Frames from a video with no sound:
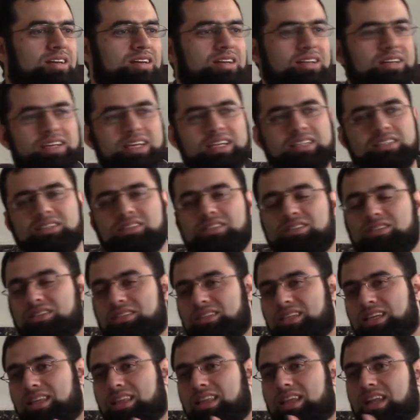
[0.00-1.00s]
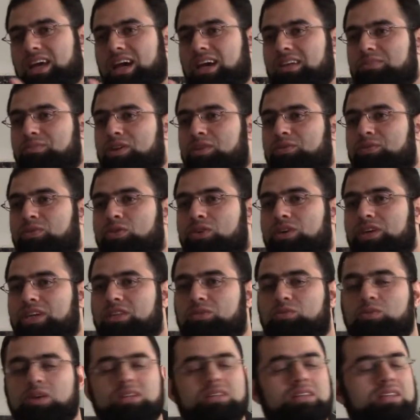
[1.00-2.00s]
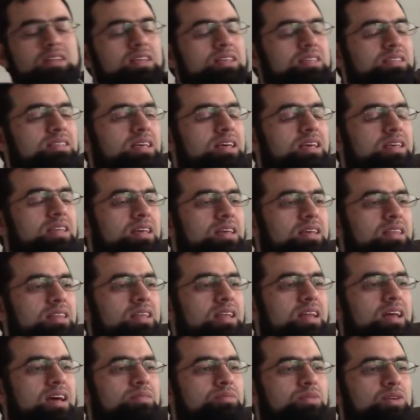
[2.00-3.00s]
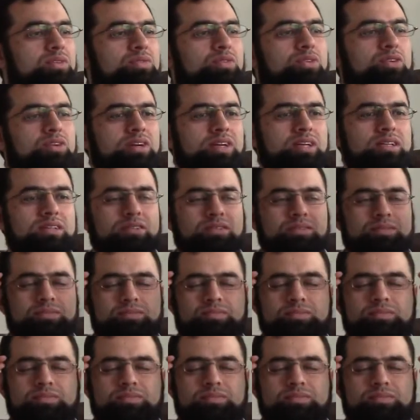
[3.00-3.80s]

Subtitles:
Let's see the line before it. What did he say in the line before it?